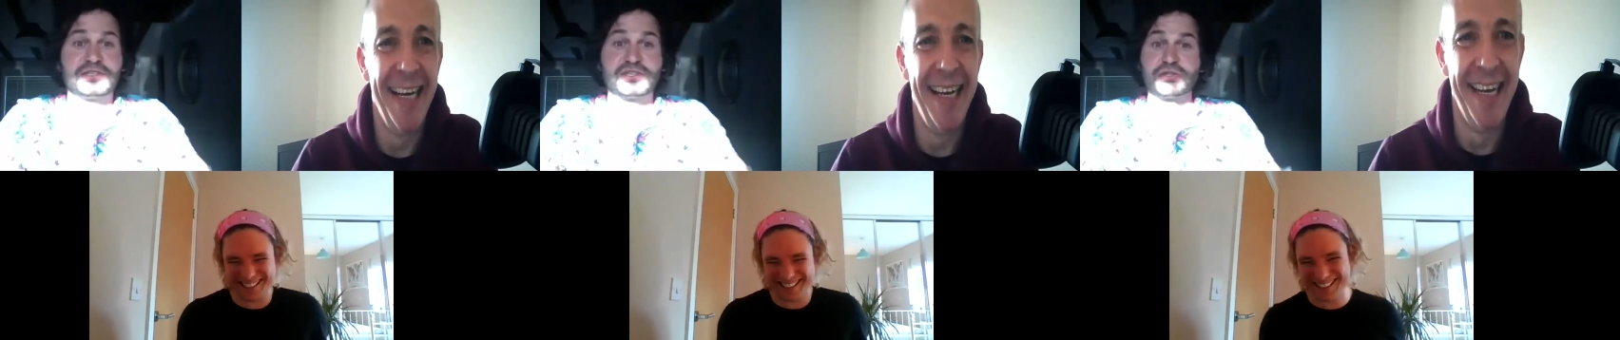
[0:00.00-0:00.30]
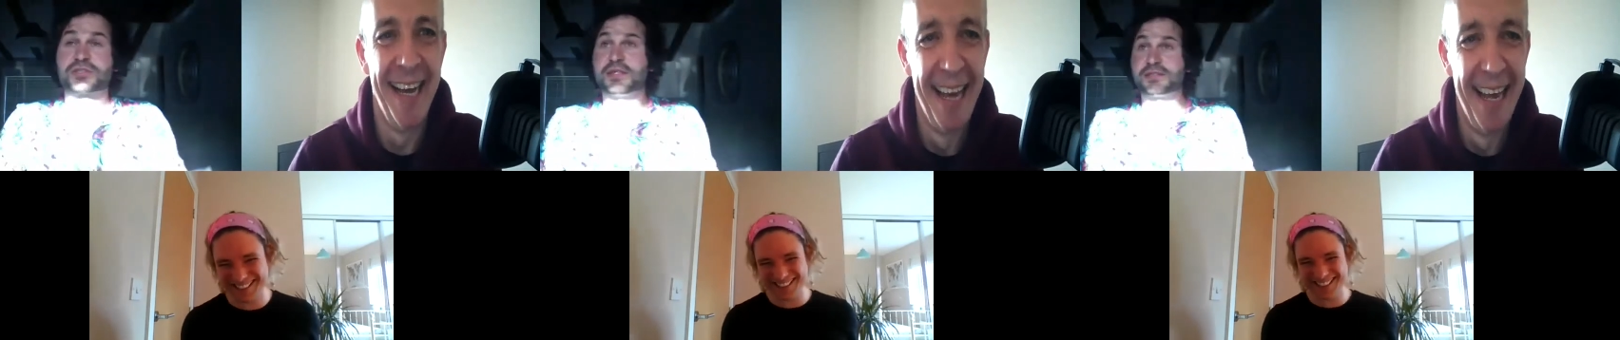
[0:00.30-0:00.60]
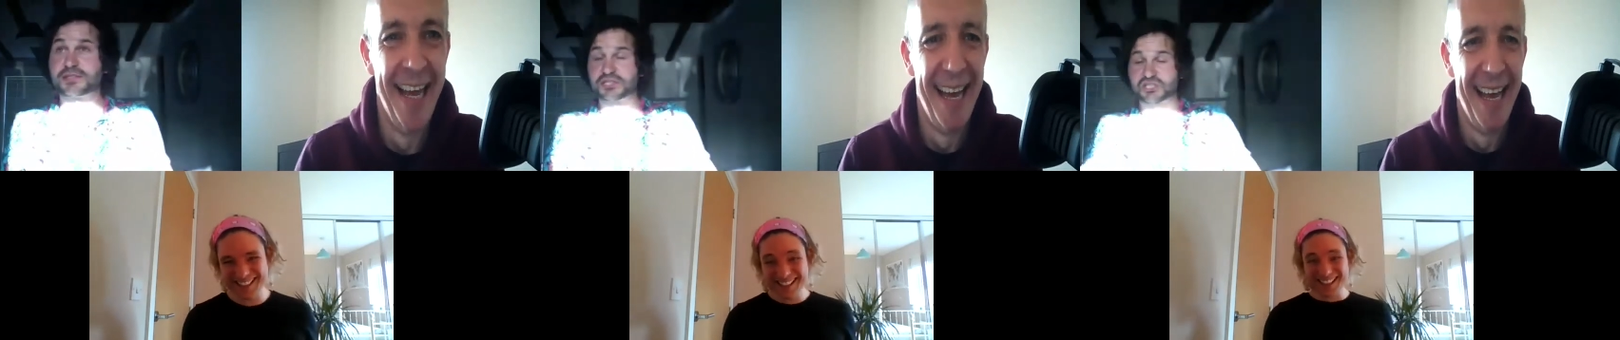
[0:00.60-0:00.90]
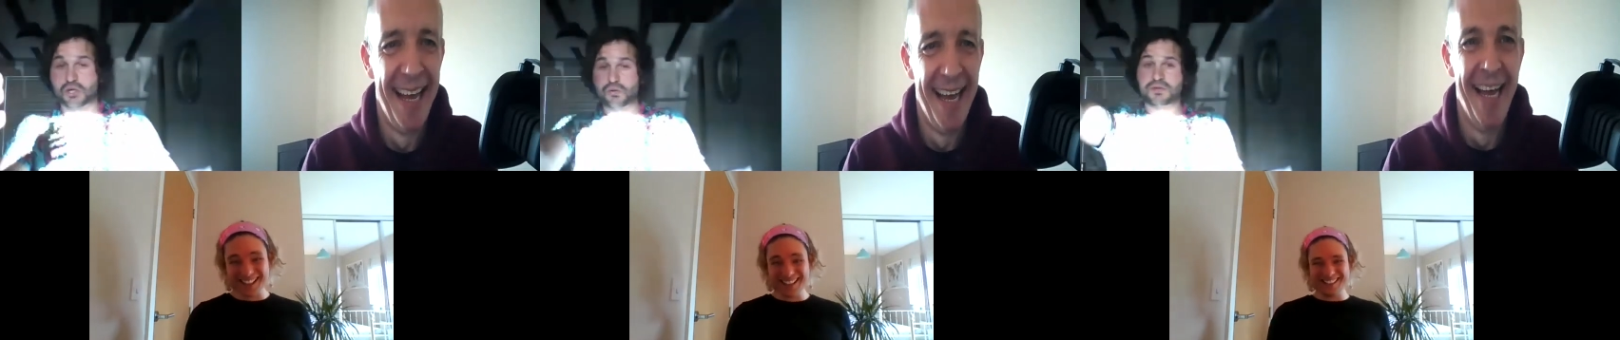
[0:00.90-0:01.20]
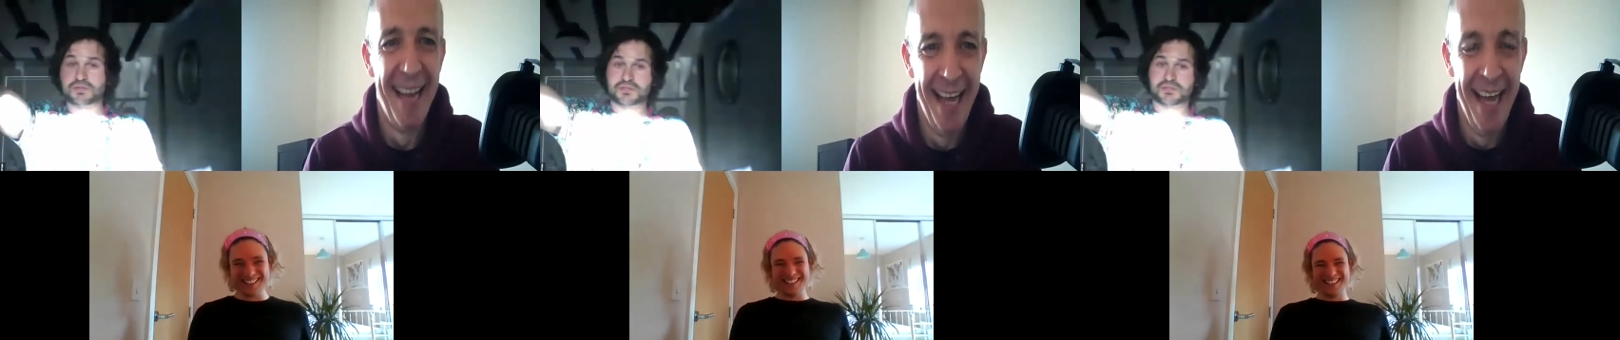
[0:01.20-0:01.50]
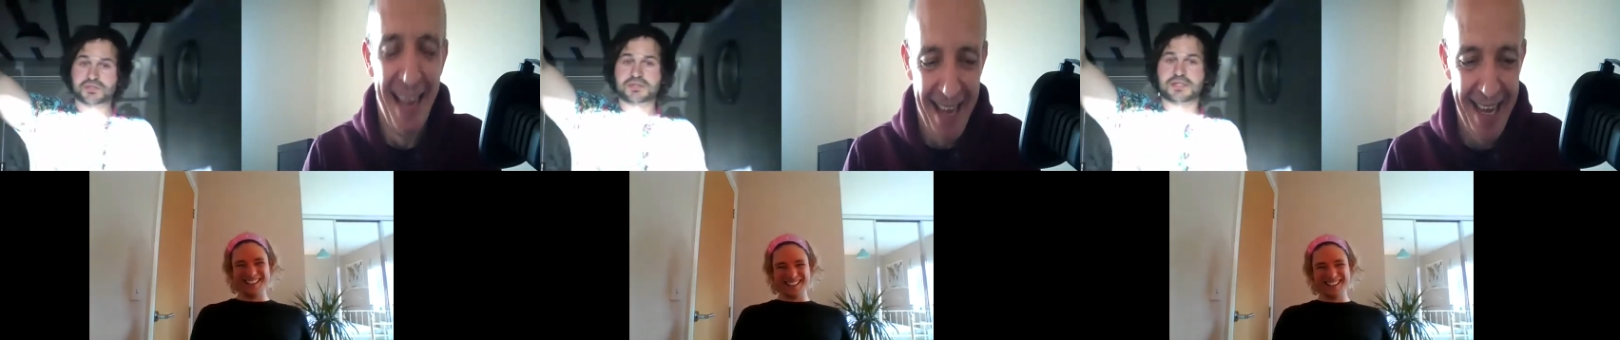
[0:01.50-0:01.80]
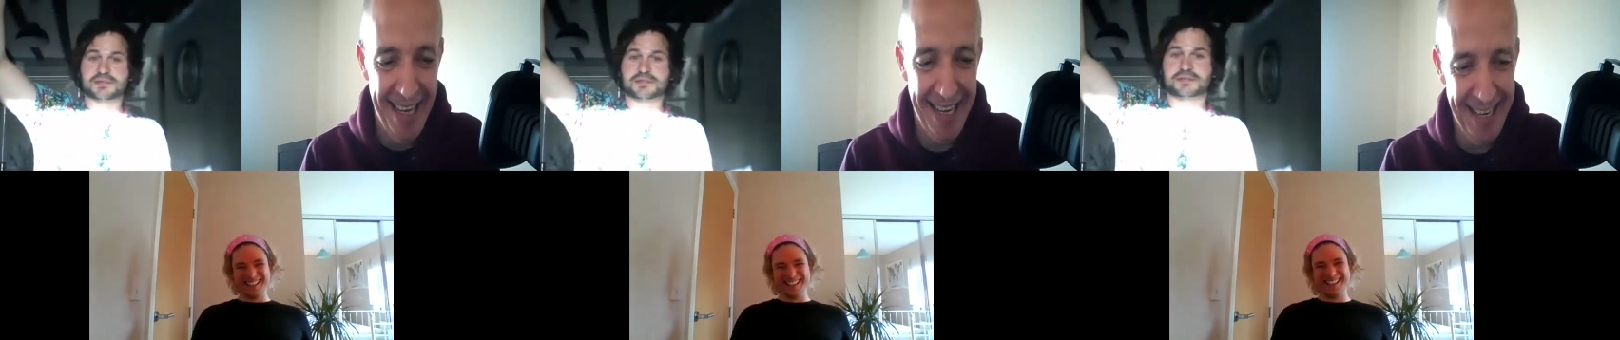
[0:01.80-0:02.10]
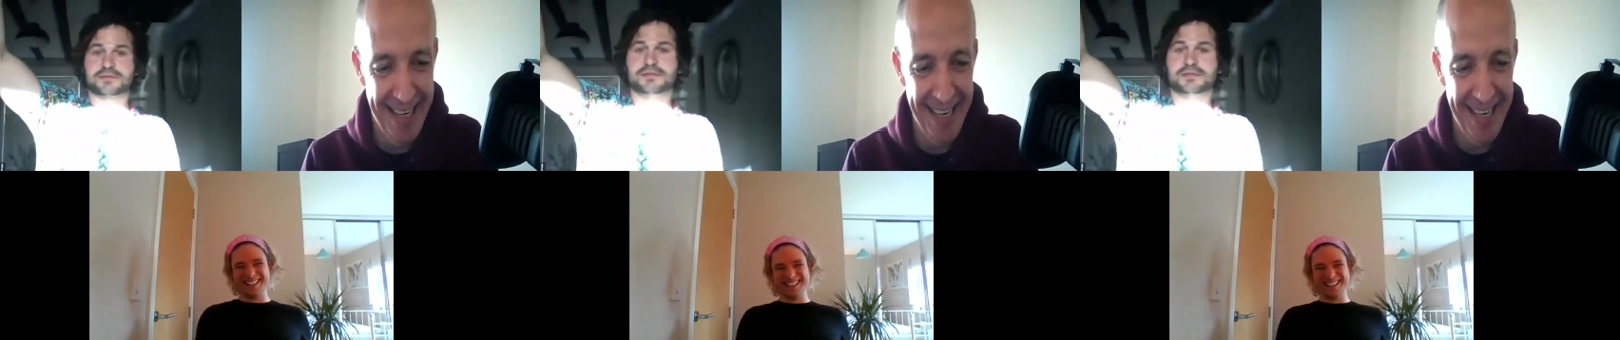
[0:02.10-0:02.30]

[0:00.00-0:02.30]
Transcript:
Speaker 1: it's just it's the sun. It's just, it's,